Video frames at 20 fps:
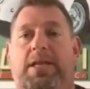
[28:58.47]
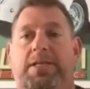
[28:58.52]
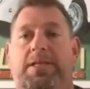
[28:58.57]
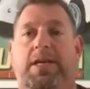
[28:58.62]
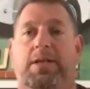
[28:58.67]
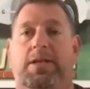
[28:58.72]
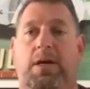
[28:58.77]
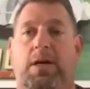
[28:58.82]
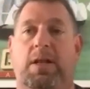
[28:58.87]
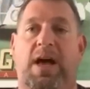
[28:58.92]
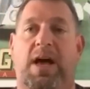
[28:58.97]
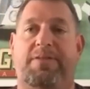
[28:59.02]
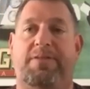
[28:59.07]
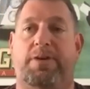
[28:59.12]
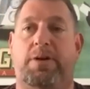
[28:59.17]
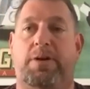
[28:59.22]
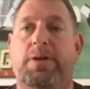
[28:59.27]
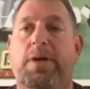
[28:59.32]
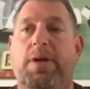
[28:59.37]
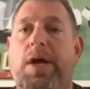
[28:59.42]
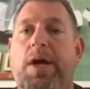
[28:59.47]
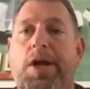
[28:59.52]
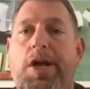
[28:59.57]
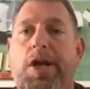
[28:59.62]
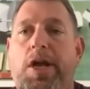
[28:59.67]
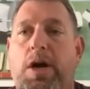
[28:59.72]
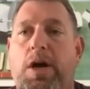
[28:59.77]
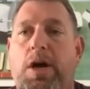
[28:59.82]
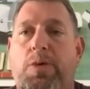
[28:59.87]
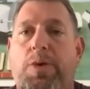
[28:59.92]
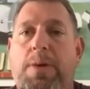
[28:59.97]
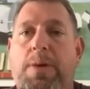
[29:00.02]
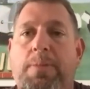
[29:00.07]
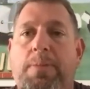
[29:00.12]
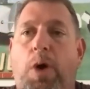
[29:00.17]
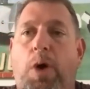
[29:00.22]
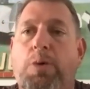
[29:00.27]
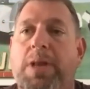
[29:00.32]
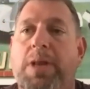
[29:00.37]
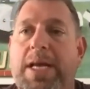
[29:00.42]
the dealer level. You know,
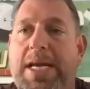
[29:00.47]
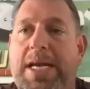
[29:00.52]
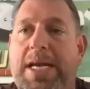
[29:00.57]
remotely,